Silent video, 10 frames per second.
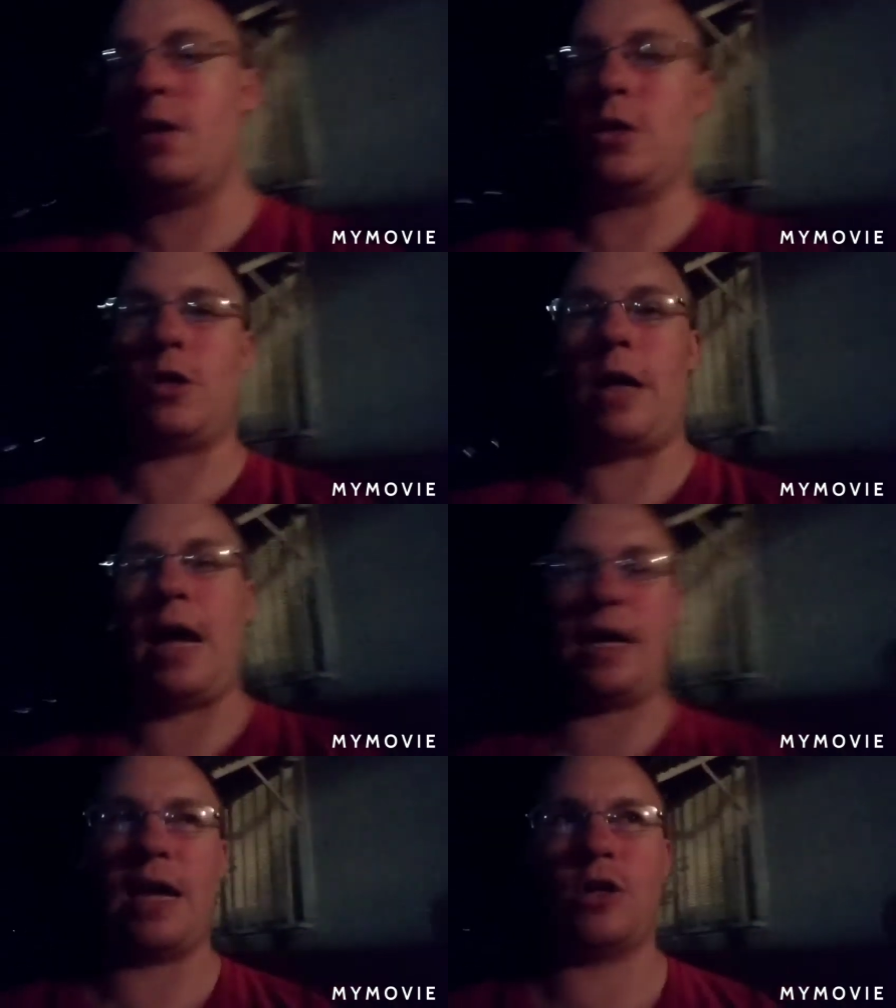So yeah,
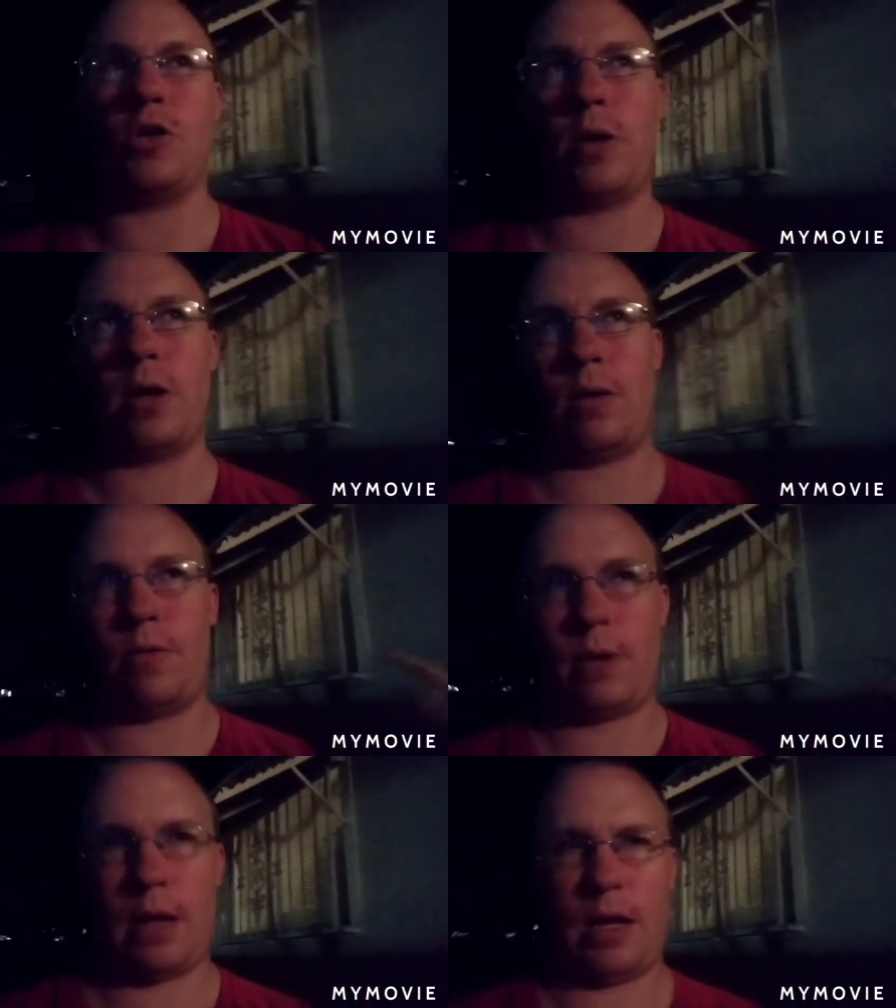I can't do it
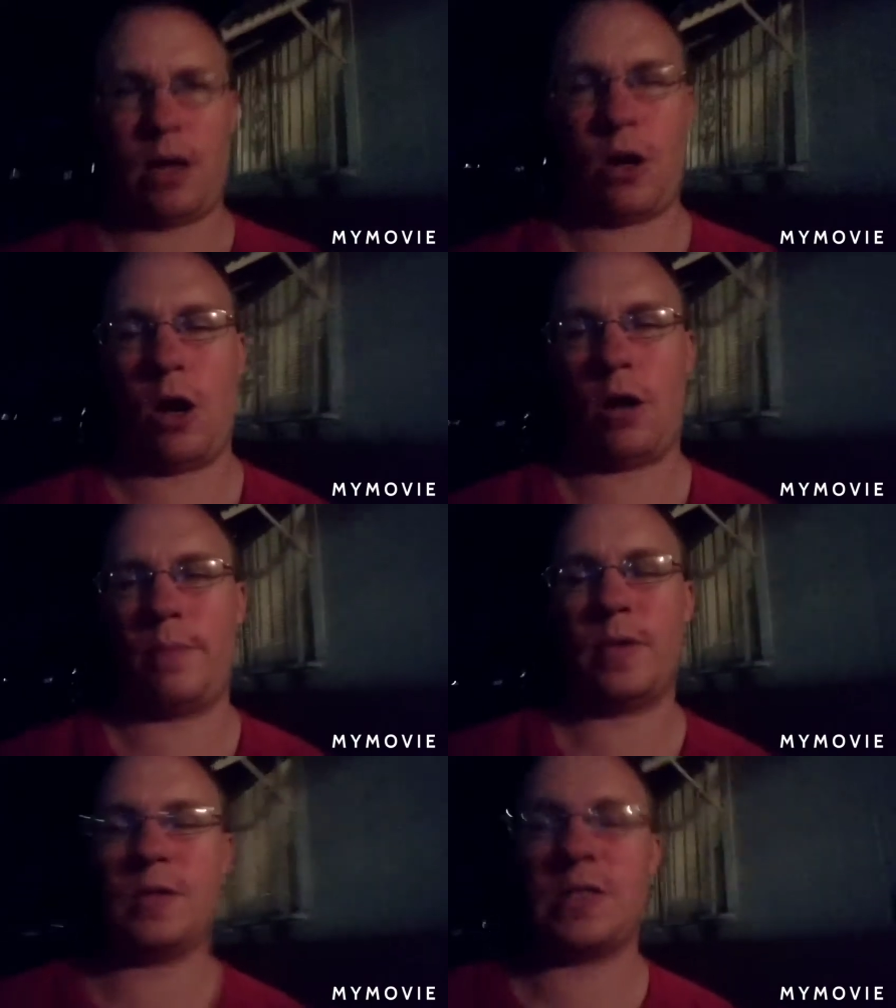in
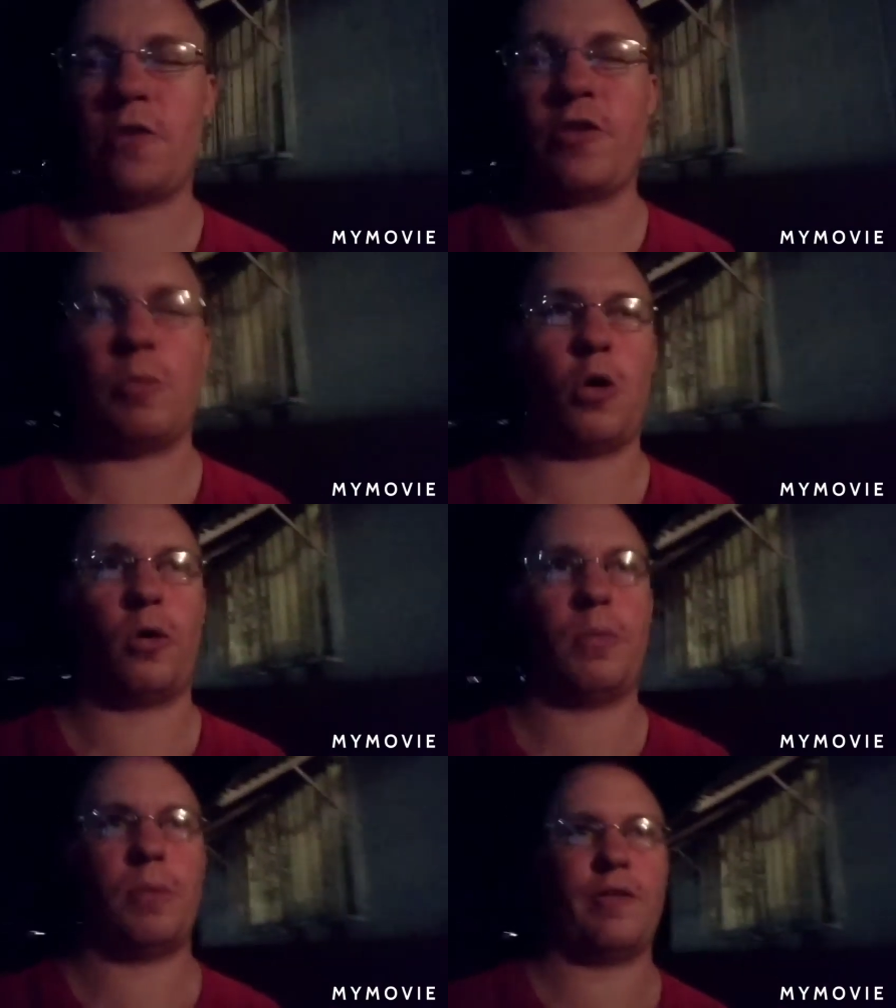um, selfie
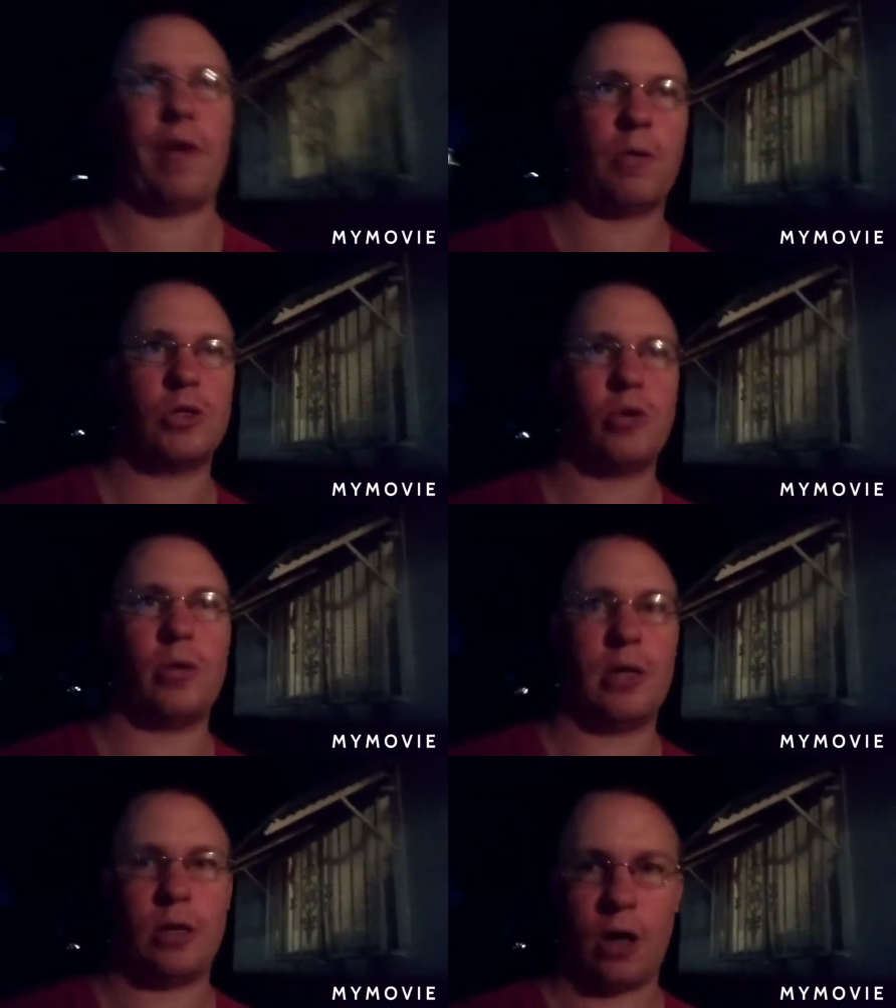mode, but if I was
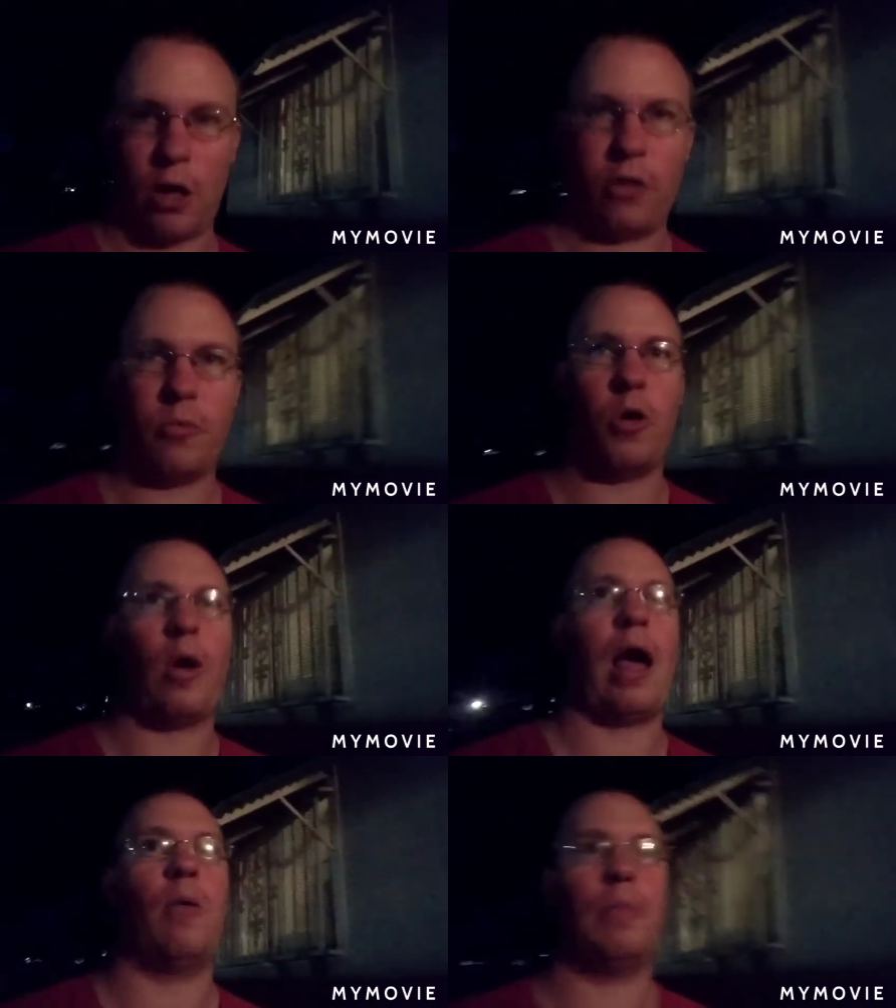doing in the other
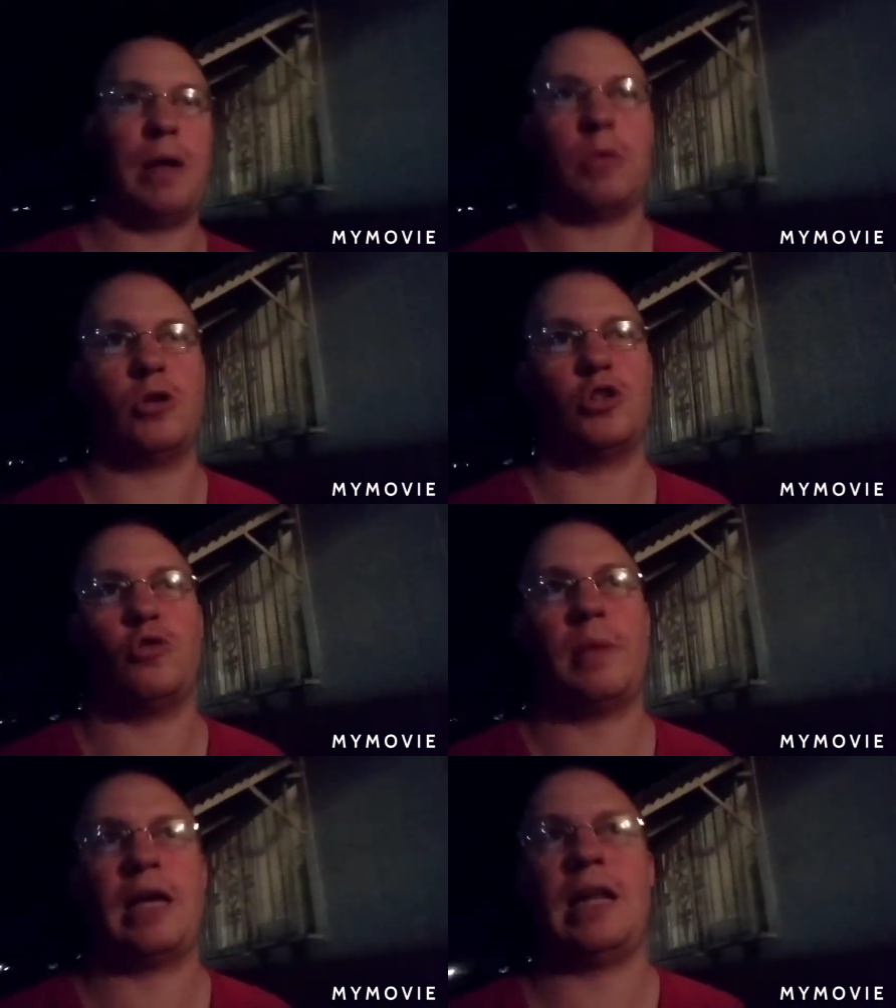mode, I would be able to
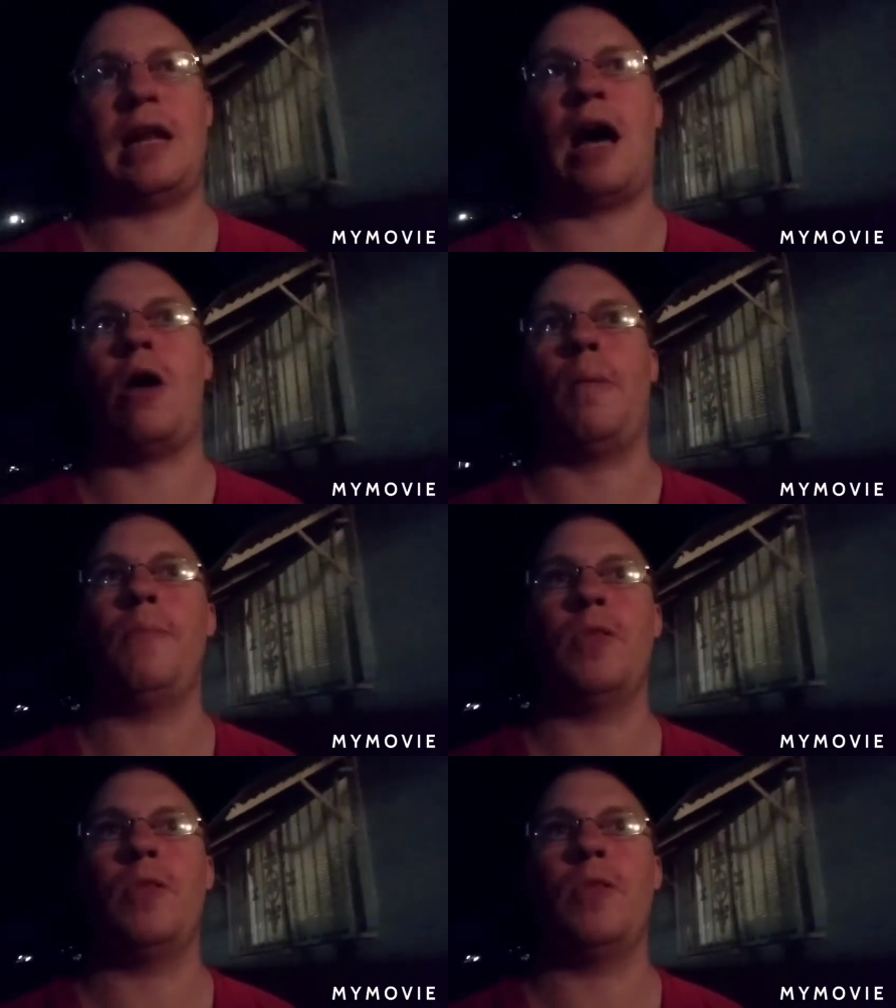zoom in and out.